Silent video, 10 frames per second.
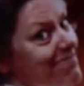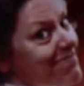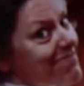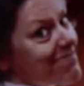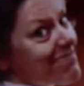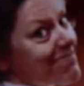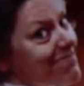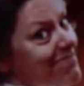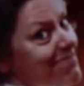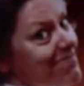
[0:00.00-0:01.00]

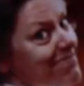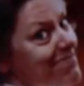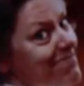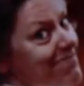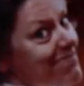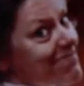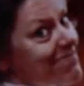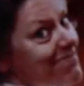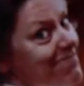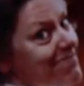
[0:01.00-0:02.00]

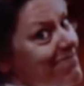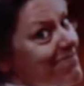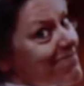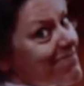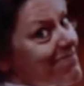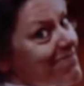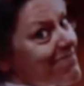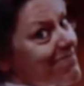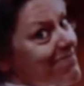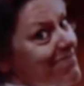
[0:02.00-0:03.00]

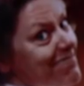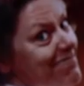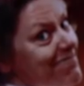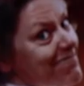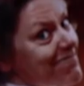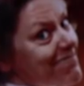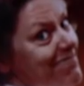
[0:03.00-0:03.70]
(not speaking)